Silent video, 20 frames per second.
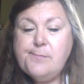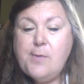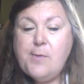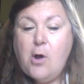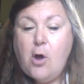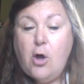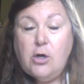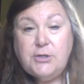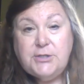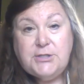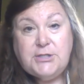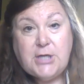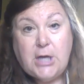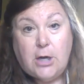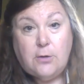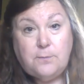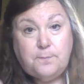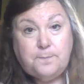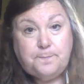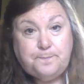
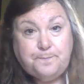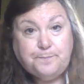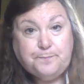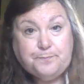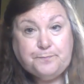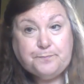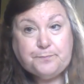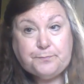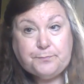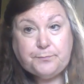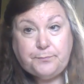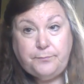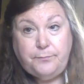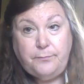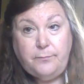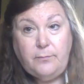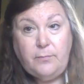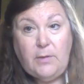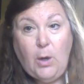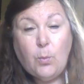Also,
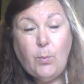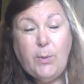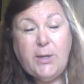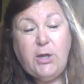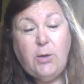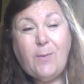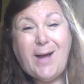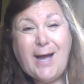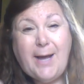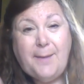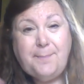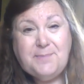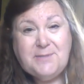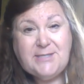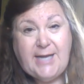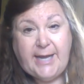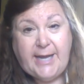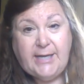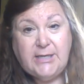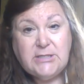when you
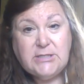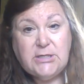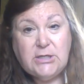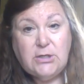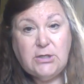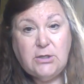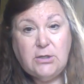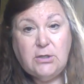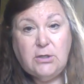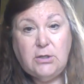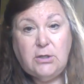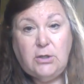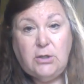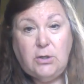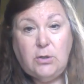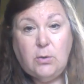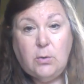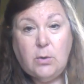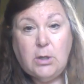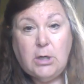update
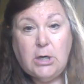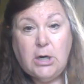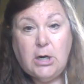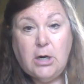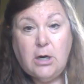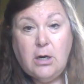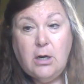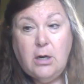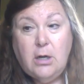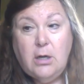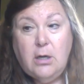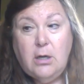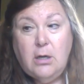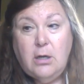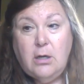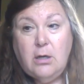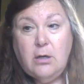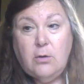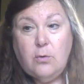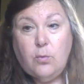your
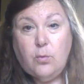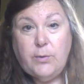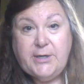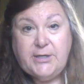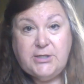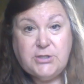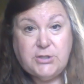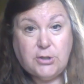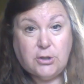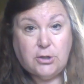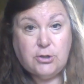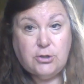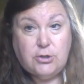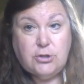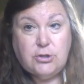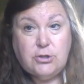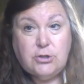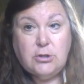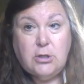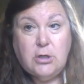
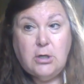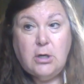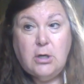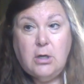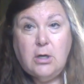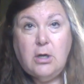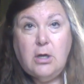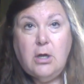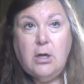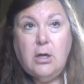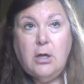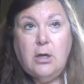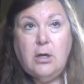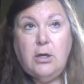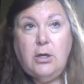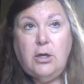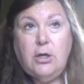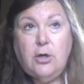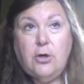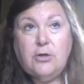research,
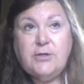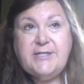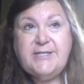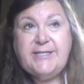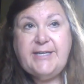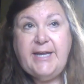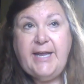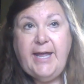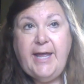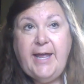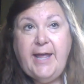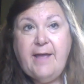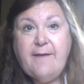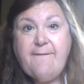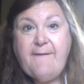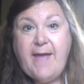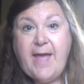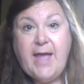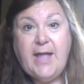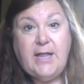you're seeing
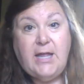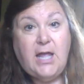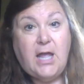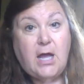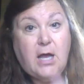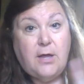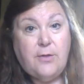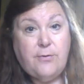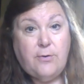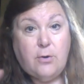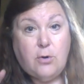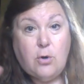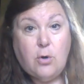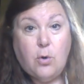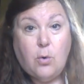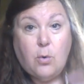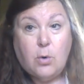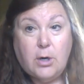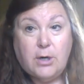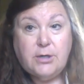if any other
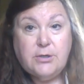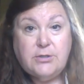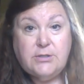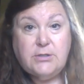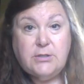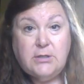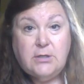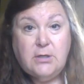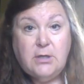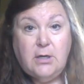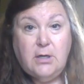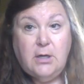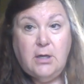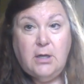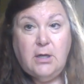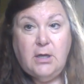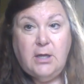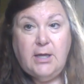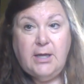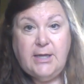court
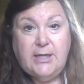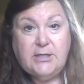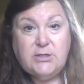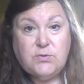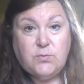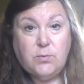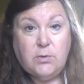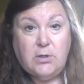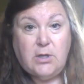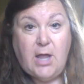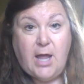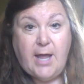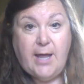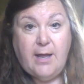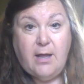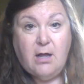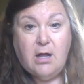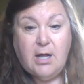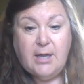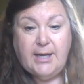is
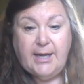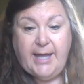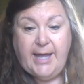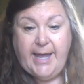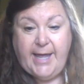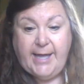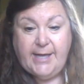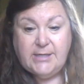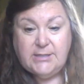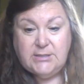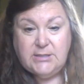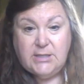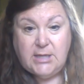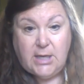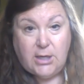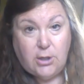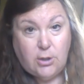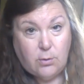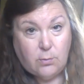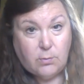relying on a case
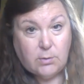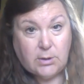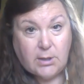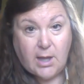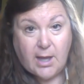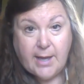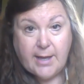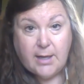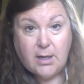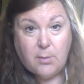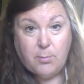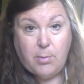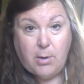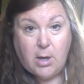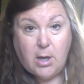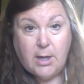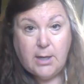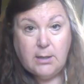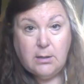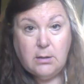that you're relying
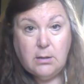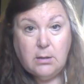upon.